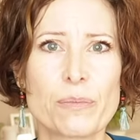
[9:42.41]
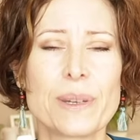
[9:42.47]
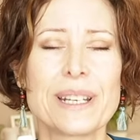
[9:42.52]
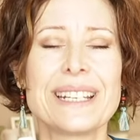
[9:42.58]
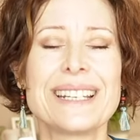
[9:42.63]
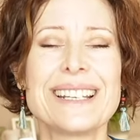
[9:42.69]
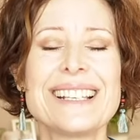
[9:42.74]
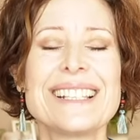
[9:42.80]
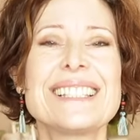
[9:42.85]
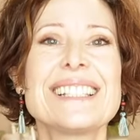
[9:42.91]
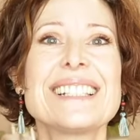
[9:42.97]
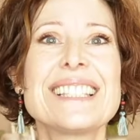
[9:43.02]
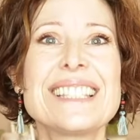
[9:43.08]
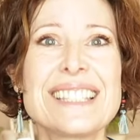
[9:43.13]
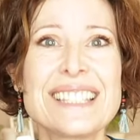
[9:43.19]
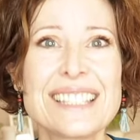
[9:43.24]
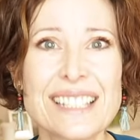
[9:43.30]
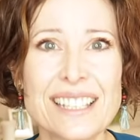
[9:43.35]
but it is a
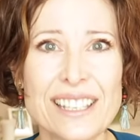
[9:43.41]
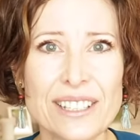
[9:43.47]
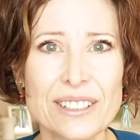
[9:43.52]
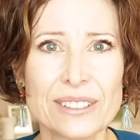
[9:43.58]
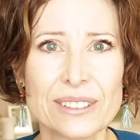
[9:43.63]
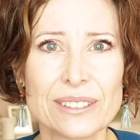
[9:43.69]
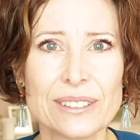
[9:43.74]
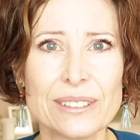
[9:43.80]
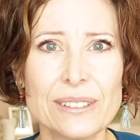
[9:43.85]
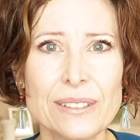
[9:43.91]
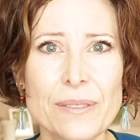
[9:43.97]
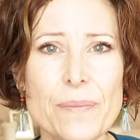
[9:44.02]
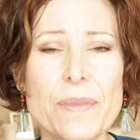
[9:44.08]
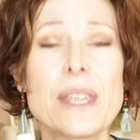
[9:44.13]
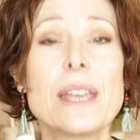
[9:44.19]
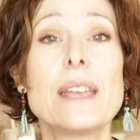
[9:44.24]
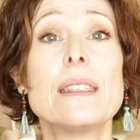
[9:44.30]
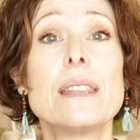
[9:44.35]
skill
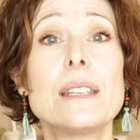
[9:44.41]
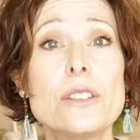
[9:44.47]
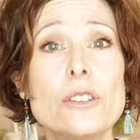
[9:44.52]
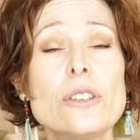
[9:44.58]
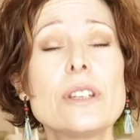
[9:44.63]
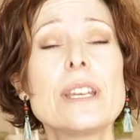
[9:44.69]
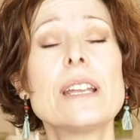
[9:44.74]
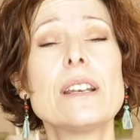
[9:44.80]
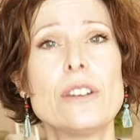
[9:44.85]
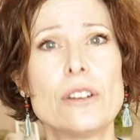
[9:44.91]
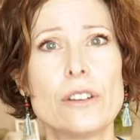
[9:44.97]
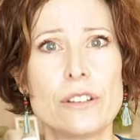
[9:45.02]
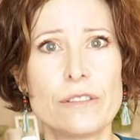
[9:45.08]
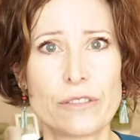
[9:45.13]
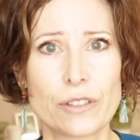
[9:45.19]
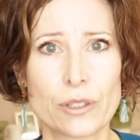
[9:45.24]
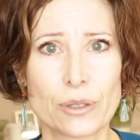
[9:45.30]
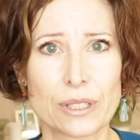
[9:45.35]
that you can
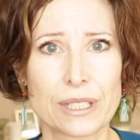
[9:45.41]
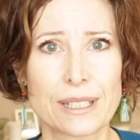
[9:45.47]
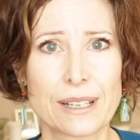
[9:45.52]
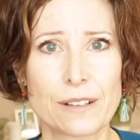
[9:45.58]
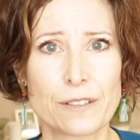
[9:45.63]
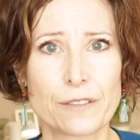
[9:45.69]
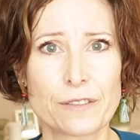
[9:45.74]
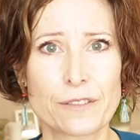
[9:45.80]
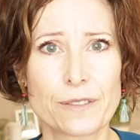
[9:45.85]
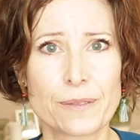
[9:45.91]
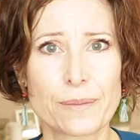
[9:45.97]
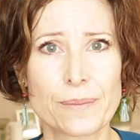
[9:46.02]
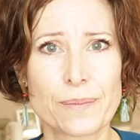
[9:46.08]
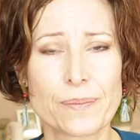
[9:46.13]
learn for yourself.